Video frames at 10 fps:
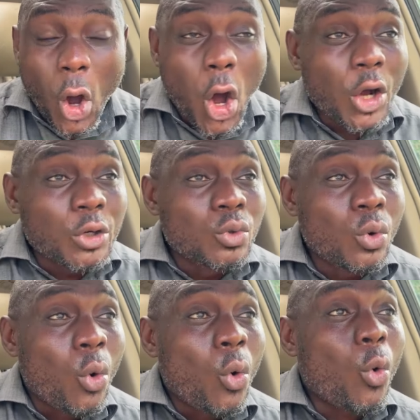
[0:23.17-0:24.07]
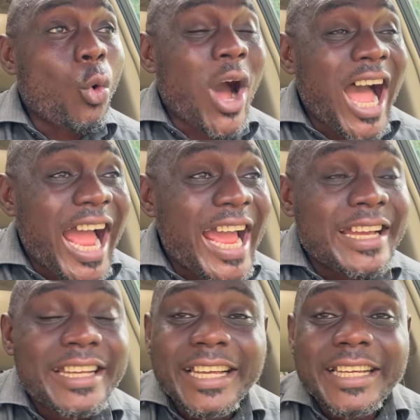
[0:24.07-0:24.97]
on
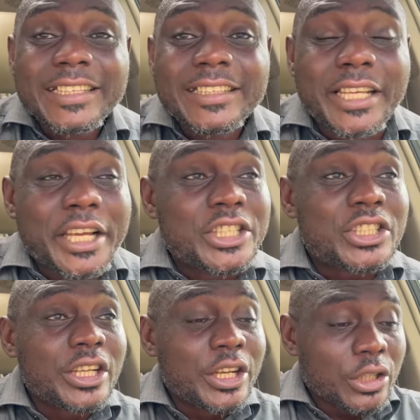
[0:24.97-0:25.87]
why this